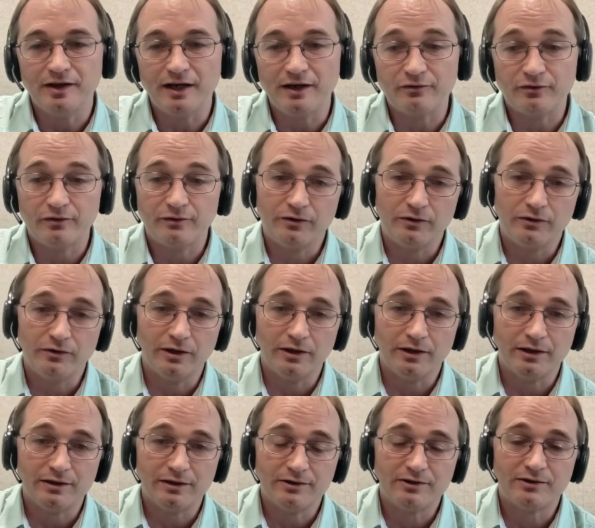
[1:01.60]
that for a few
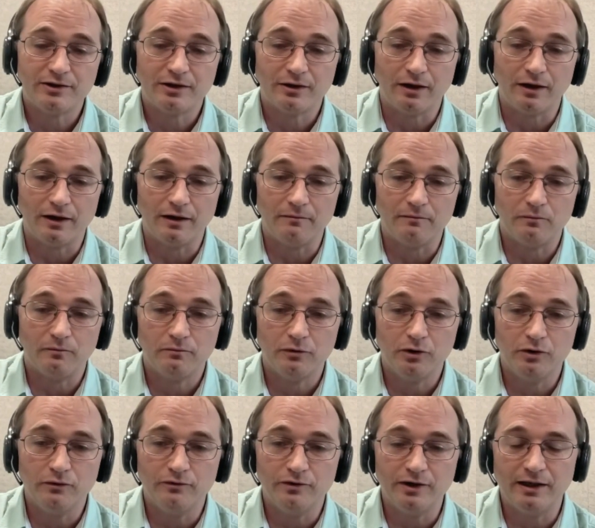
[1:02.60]
years,
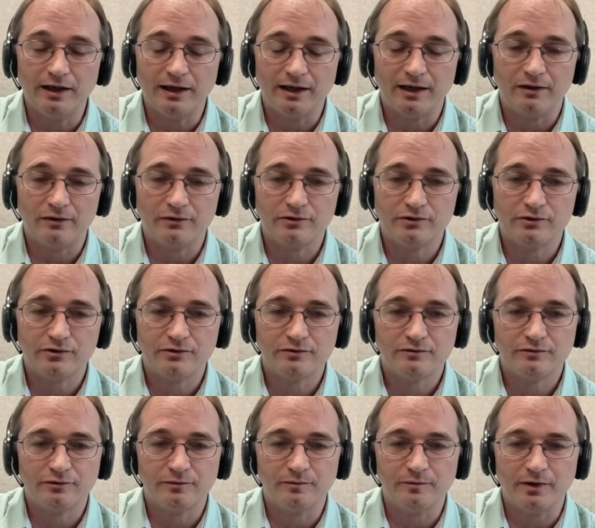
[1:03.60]
moved in-house
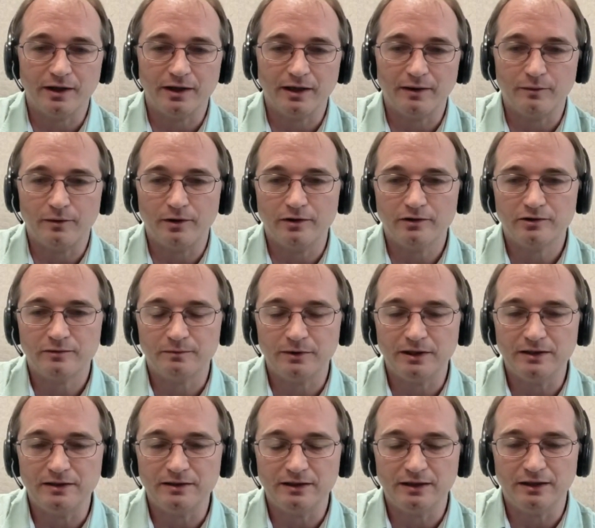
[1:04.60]
from there, worked at
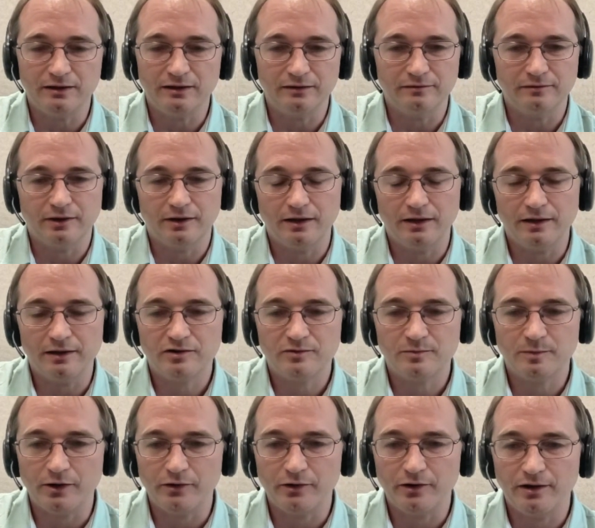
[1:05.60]
BT and
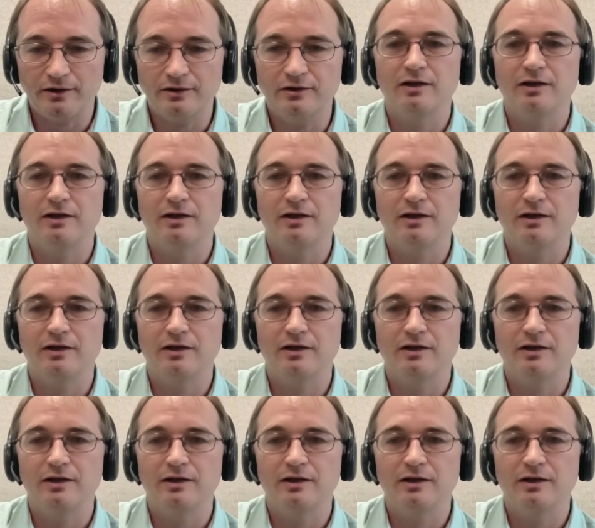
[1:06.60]
Experian,